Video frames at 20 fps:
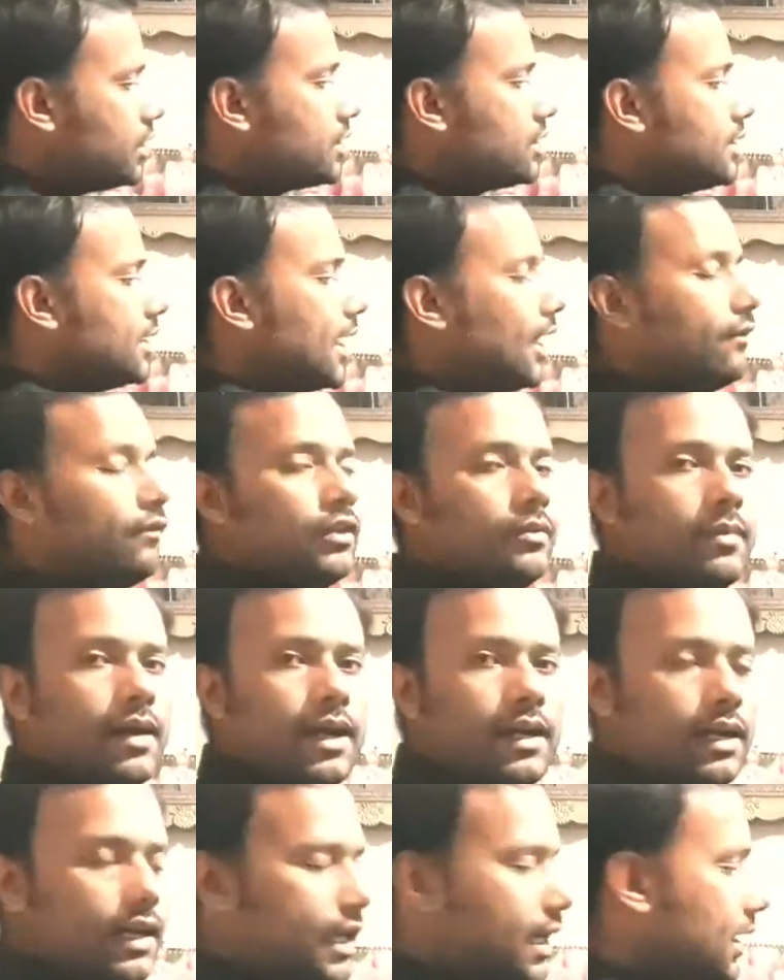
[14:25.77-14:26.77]
del v
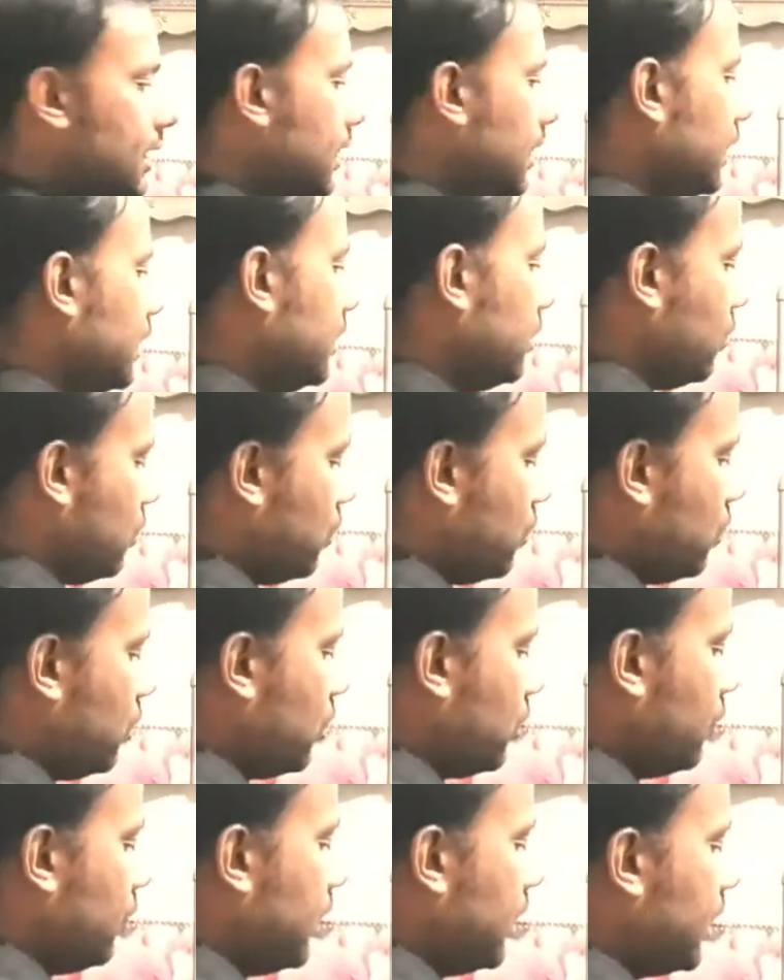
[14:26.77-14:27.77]
by del t,
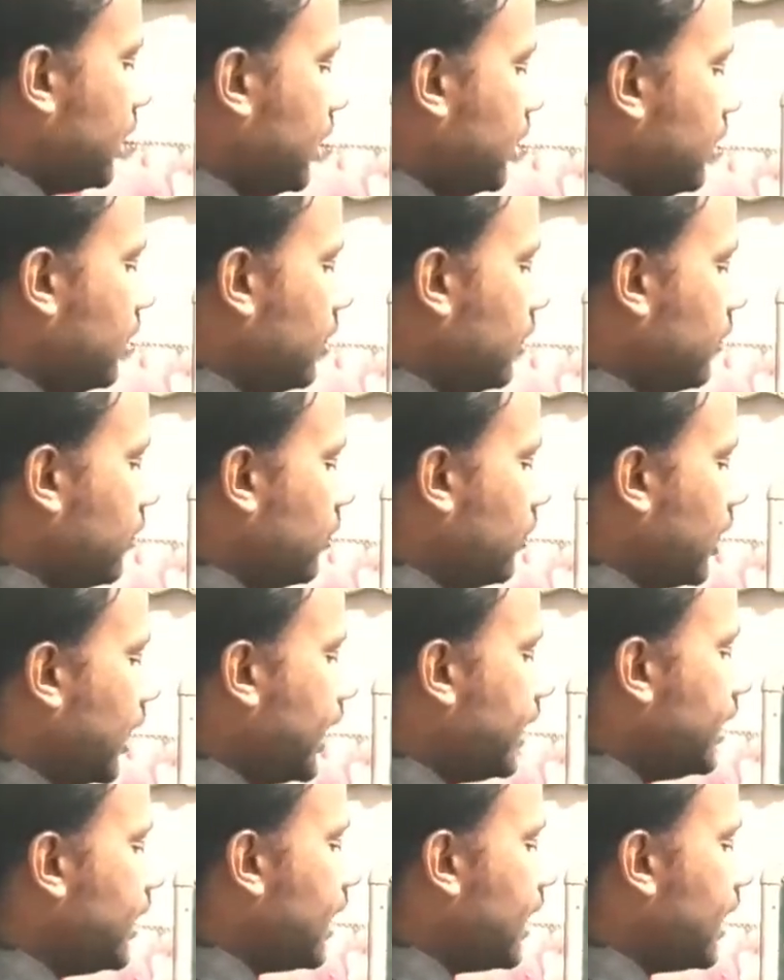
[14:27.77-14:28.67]
or we can write it